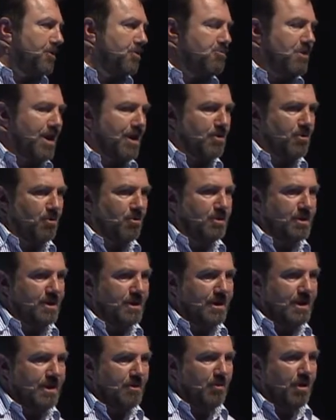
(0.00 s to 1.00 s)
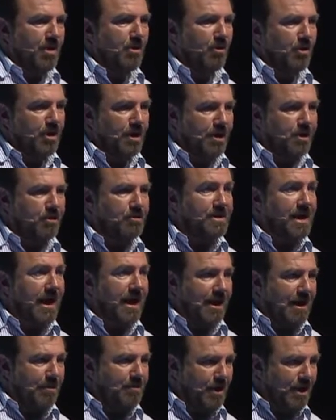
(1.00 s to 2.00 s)
record. We're not going to use that
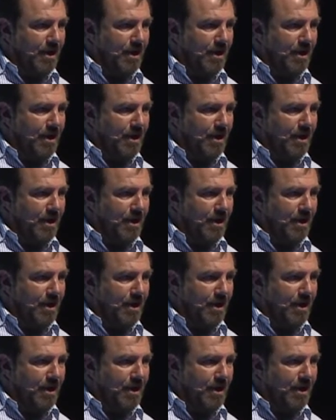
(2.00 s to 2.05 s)
hippie